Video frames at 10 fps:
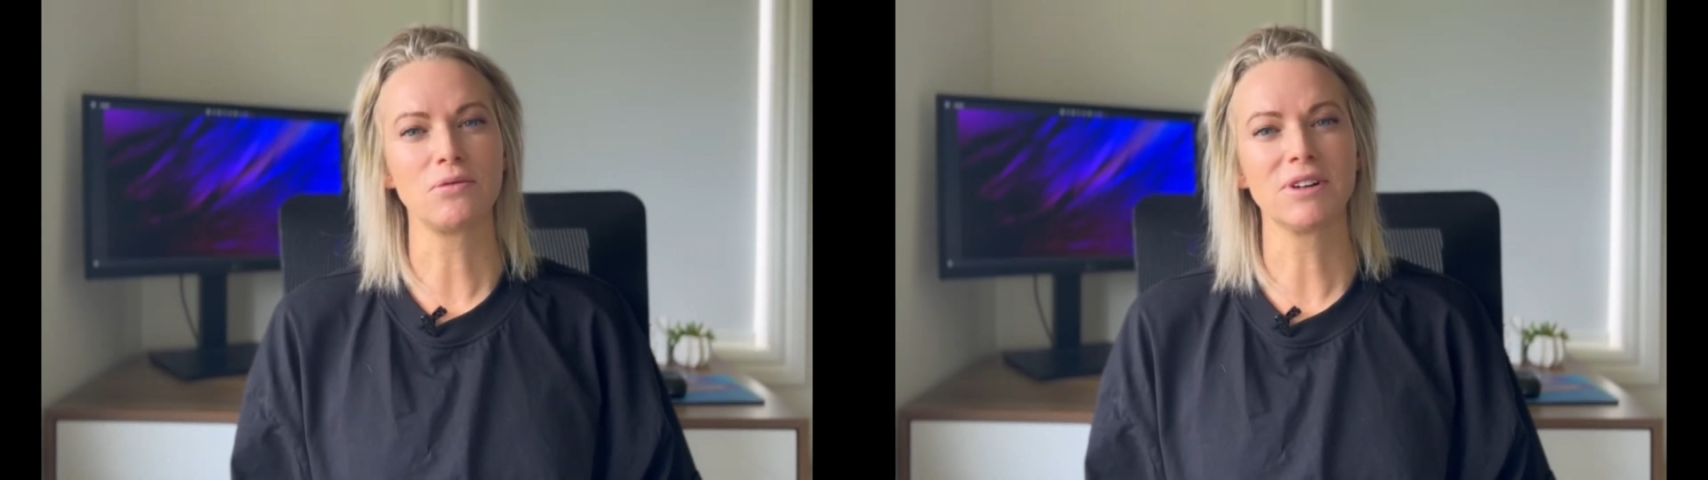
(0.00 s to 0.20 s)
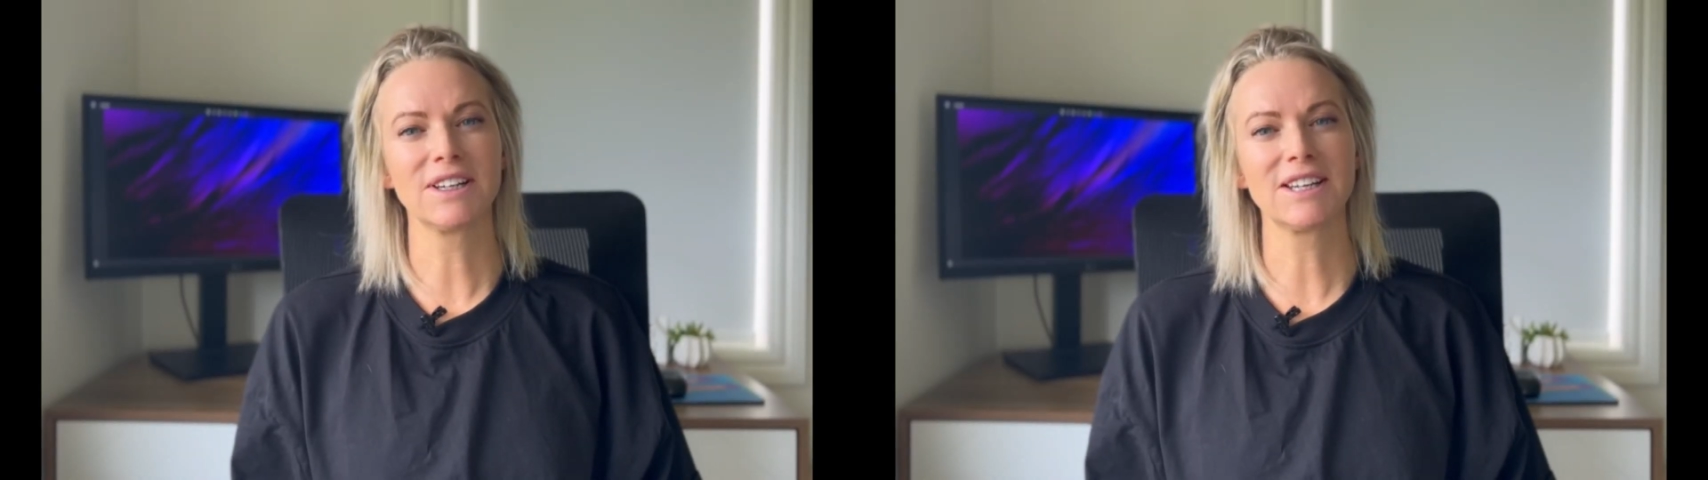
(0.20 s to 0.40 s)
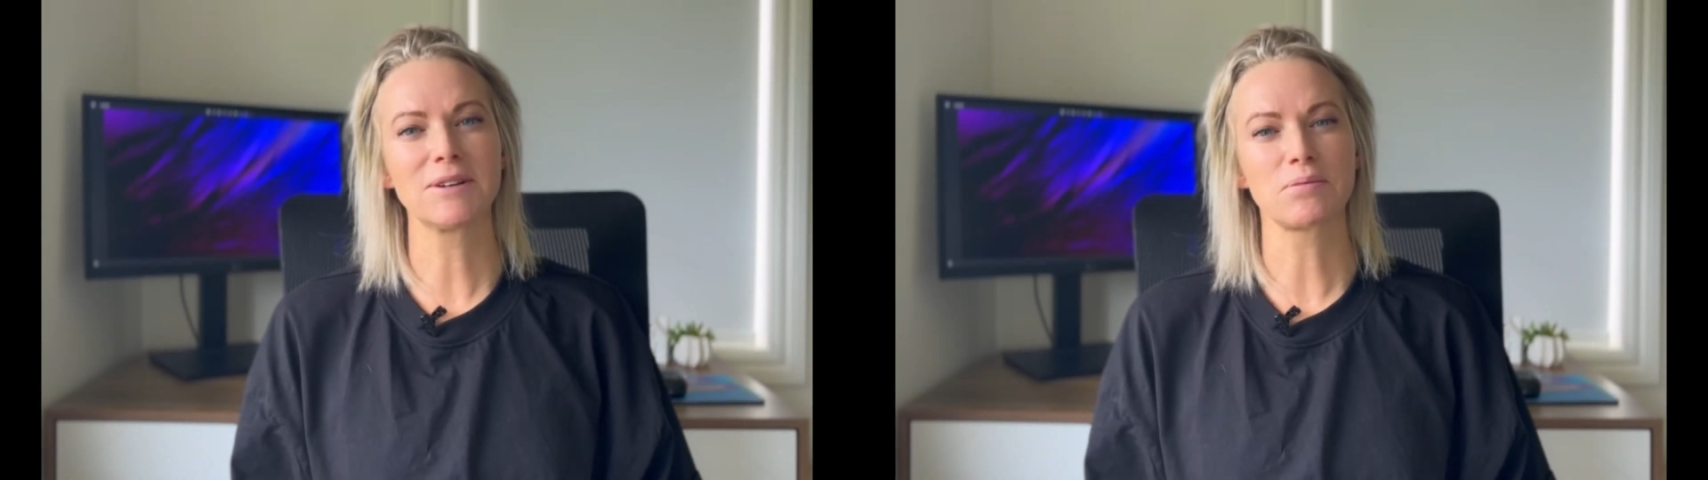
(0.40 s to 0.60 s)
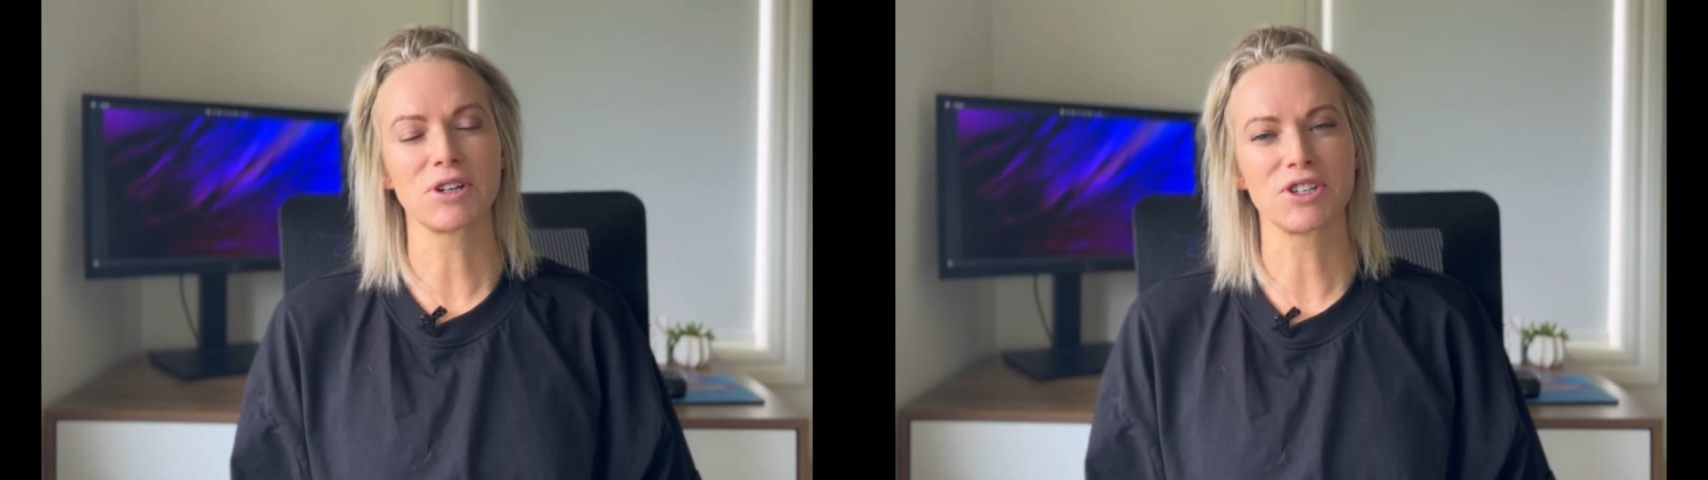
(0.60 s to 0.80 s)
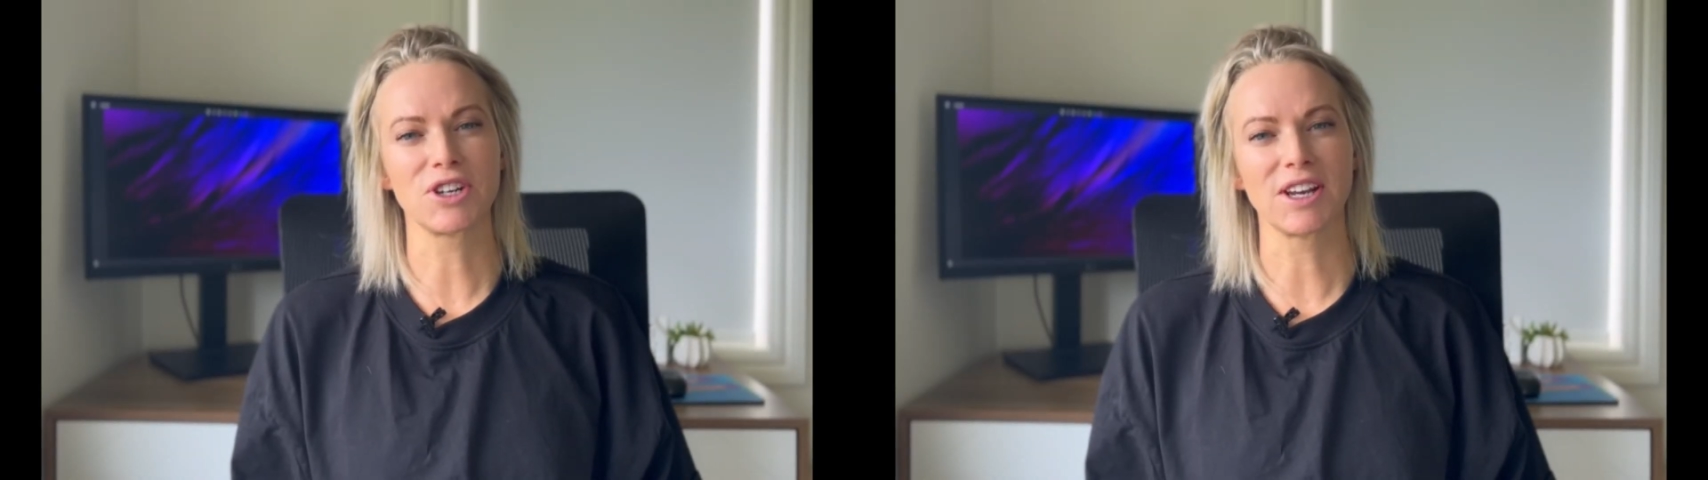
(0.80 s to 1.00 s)
really
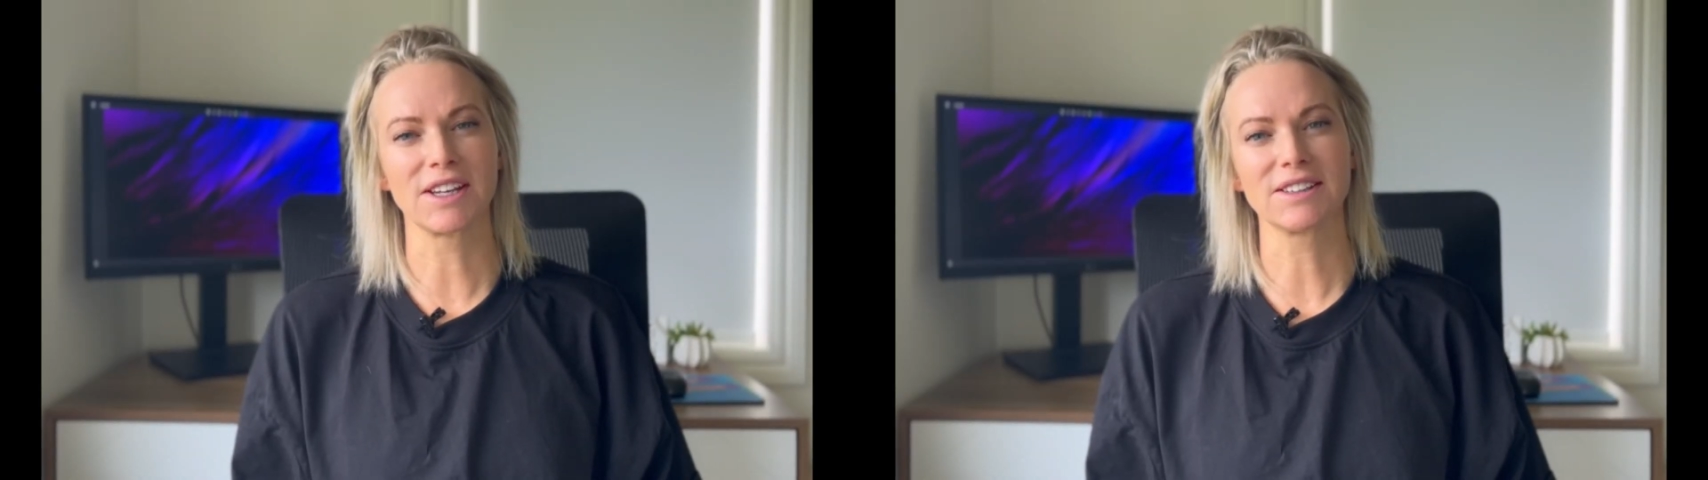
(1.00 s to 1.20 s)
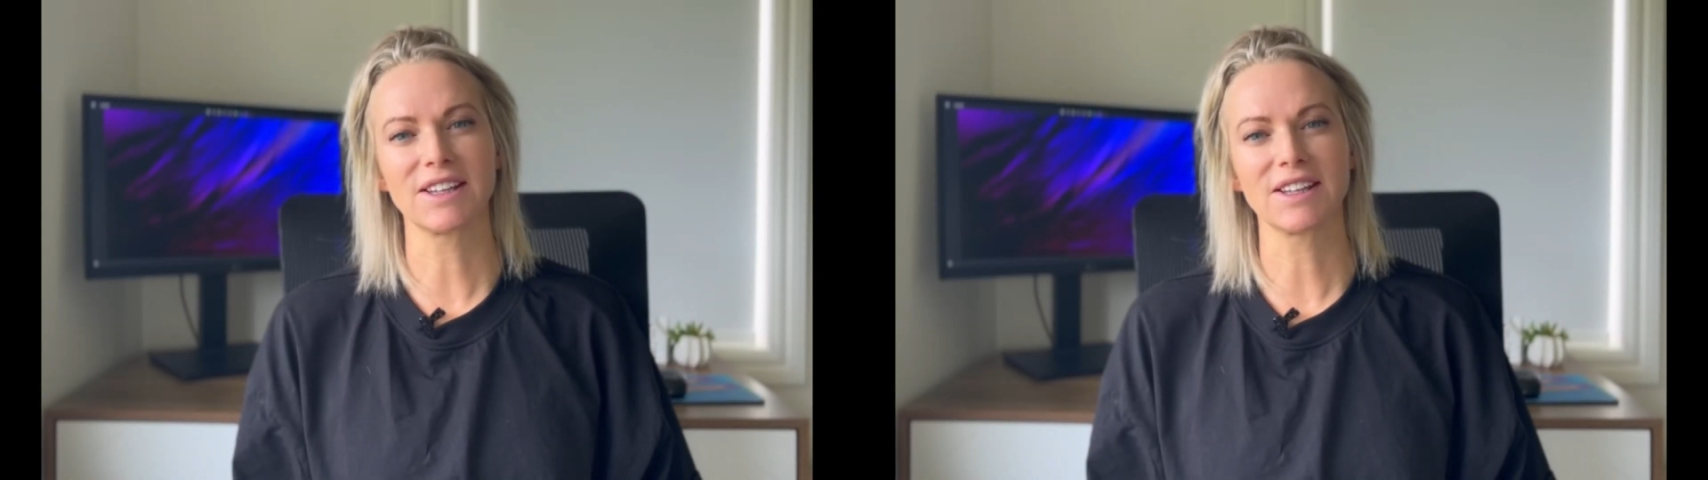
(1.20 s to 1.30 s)
appreciate